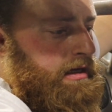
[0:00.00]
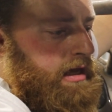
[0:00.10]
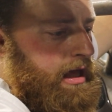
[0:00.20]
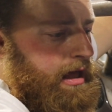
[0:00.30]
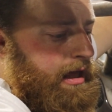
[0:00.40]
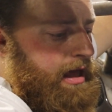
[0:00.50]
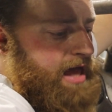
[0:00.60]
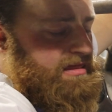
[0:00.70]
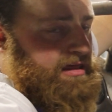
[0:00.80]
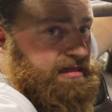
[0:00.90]

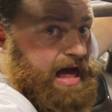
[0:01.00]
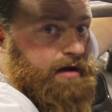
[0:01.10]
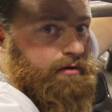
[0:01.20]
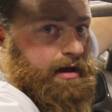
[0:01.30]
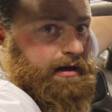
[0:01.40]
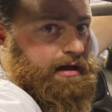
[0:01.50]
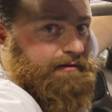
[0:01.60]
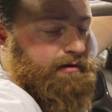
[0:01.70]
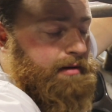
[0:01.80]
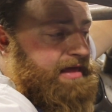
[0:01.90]
I think that'll kind of
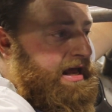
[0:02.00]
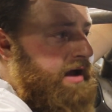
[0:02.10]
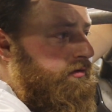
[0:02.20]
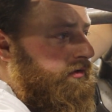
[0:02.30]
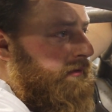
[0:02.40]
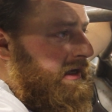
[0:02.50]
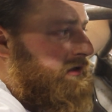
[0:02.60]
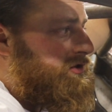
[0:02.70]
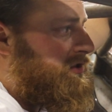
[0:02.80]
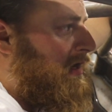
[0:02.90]
cover up that outer
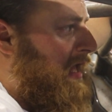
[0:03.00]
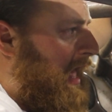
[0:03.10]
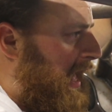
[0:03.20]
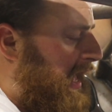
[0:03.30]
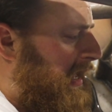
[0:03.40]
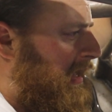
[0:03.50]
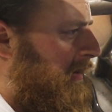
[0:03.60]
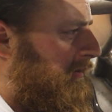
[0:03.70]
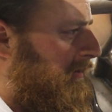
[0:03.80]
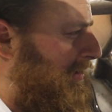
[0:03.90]
ridge.
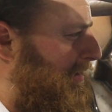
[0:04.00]
And